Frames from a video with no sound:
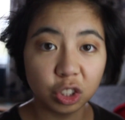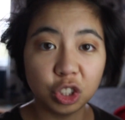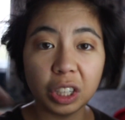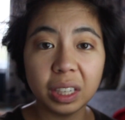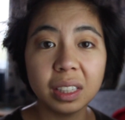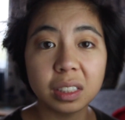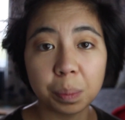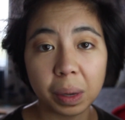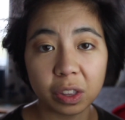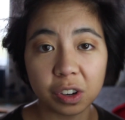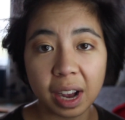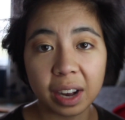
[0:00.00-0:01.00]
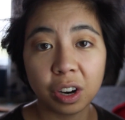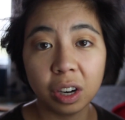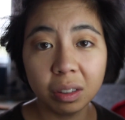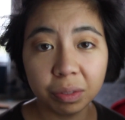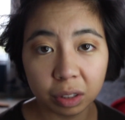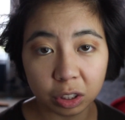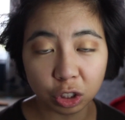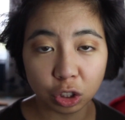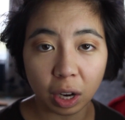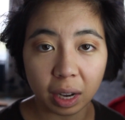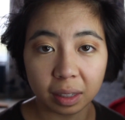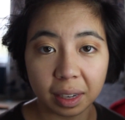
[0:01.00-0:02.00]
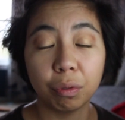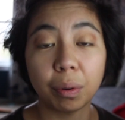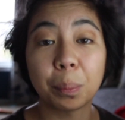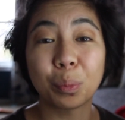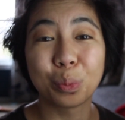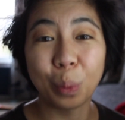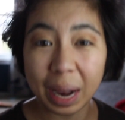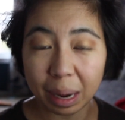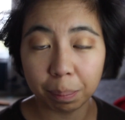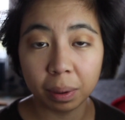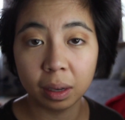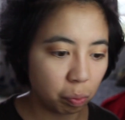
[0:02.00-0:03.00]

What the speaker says: Gina's mother had her first child from rape.